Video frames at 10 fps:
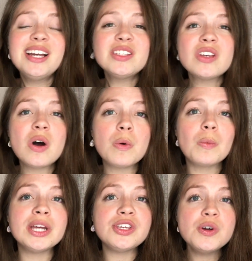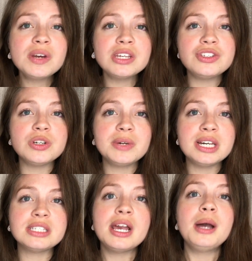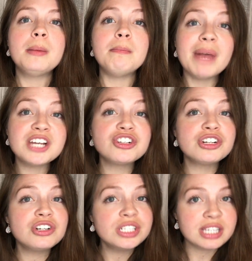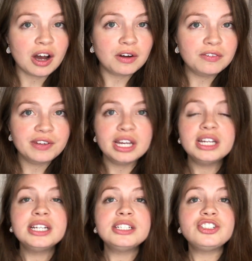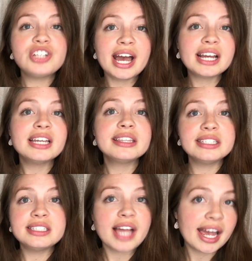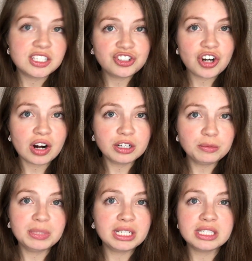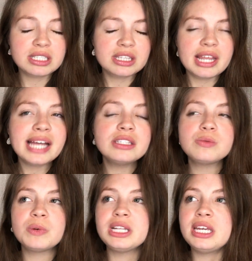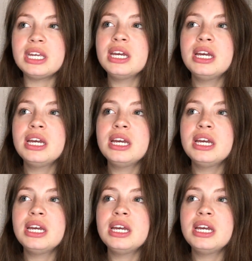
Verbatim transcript: So what you can do is measure yourself, check the size chart, because that's really